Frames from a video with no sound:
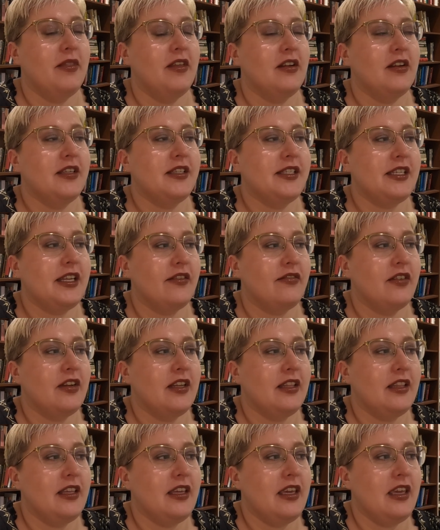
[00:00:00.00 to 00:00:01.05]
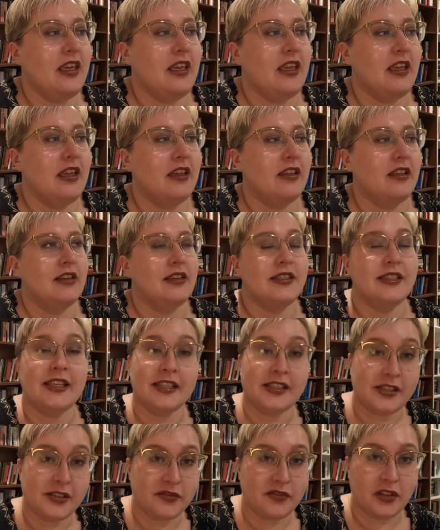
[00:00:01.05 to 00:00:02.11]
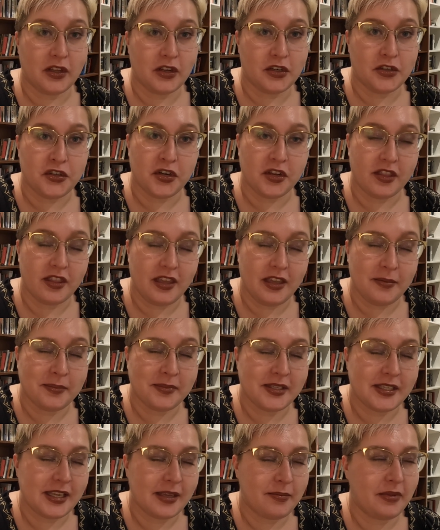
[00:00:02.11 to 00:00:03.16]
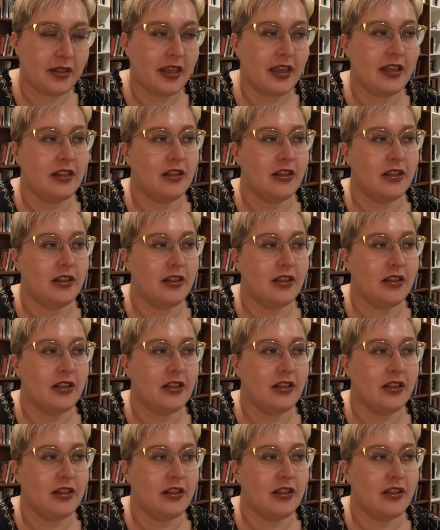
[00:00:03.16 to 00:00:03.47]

There's definitely a sense of larger themes at play,